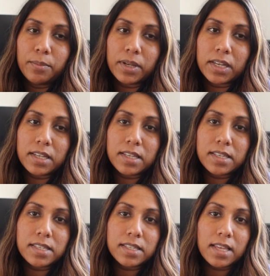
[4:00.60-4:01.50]

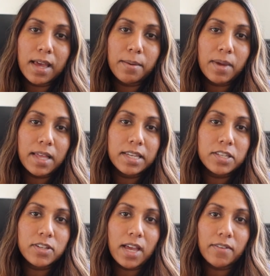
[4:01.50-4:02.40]
because at
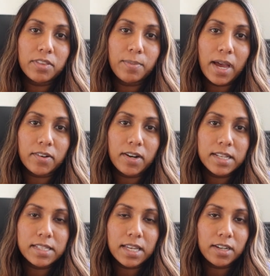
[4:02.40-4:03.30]
least you have the background
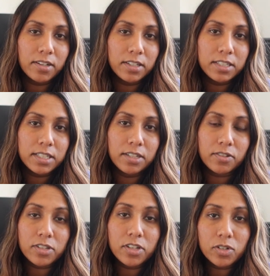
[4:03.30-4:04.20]
in psychology or
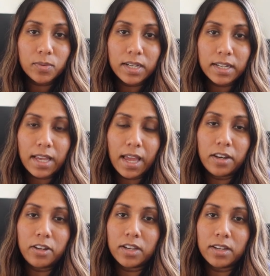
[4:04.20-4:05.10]
social work
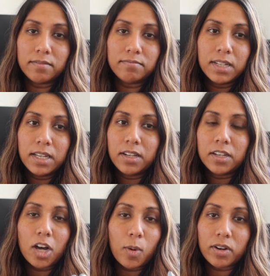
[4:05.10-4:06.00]
and you can
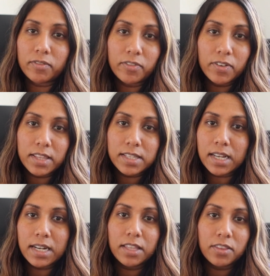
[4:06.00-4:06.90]
go on for further
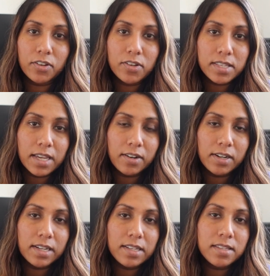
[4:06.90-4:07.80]
study in those
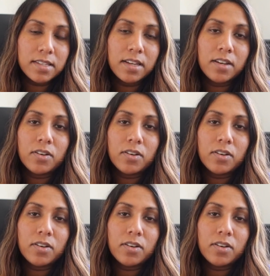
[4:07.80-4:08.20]
areas,